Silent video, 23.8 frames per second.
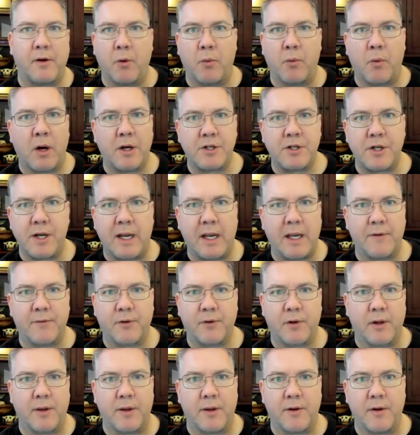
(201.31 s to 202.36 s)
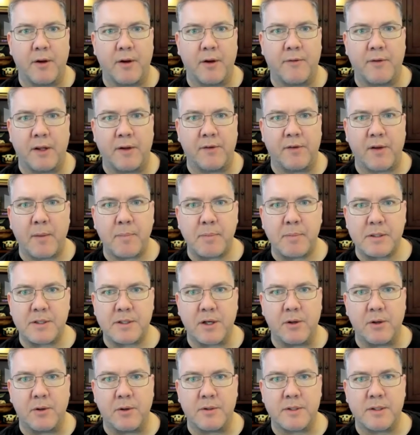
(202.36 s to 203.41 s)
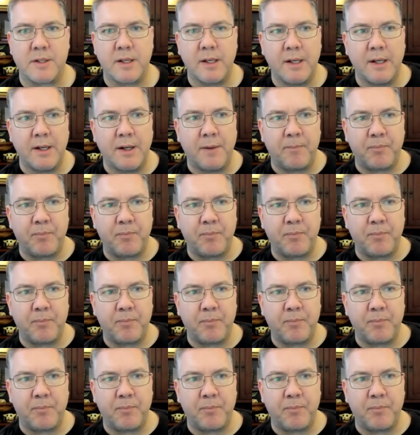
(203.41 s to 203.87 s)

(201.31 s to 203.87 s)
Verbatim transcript: you go watch a handful of these episodes,